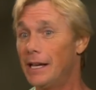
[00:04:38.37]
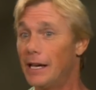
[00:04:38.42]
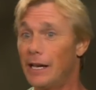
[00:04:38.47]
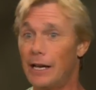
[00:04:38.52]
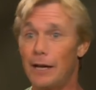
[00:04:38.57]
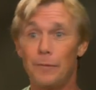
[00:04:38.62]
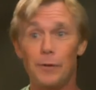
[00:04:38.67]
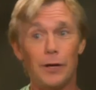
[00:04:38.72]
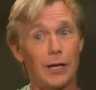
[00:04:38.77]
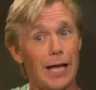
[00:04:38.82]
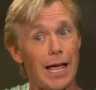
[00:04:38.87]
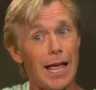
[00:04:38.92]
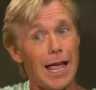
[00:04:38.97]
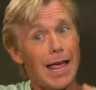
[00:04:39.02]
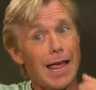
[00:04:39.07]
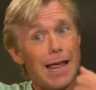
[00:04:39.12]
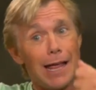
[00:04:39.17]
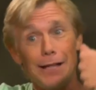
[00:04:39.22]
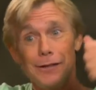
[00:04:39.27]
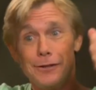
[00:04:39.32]
And I'm like,
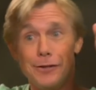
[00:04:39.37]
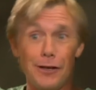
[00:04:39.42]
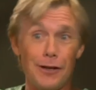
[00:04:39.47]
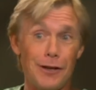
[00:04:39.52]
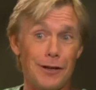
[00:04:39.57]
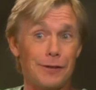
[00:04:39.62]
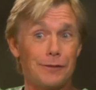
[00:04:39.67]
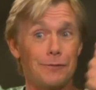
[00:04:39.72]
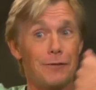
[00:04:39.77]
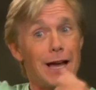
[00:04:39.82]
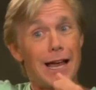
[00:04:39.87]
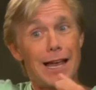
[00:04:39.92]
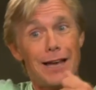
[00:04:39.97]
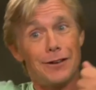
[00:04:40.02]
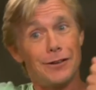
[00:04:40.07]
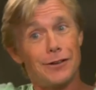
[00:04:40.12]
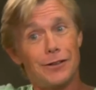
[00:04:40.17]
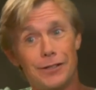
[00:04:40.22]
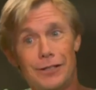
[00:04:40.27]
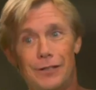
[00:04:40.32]
hey, look,
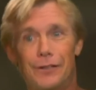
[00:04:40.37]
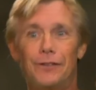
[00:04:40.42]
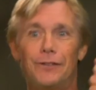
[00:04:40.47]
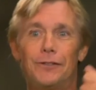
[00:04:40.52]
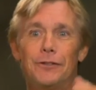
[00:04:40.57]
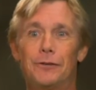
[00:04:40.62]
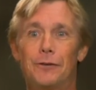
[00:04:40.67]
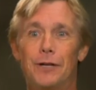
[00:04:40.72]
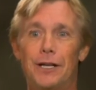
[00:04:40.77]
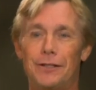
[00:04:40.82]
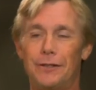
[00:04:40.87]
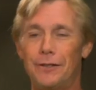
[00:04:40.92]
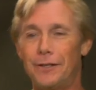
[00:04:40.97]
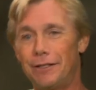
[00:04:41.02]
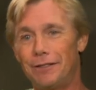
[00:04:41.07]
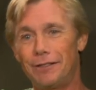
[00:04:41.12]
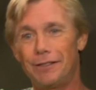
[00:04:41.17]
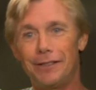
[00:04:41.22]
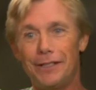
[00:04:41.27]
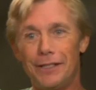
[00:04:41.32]
Randall, you know, the director.
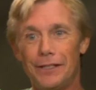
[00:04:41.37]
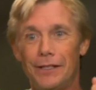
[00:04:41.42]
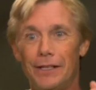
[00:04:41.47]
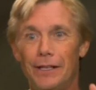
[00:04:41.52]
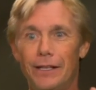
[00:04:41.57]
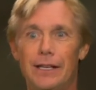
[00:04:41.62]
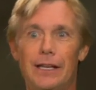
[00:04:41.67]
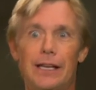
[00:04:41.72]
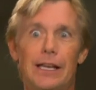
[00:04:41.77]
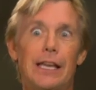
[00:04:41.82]
I said, look at that.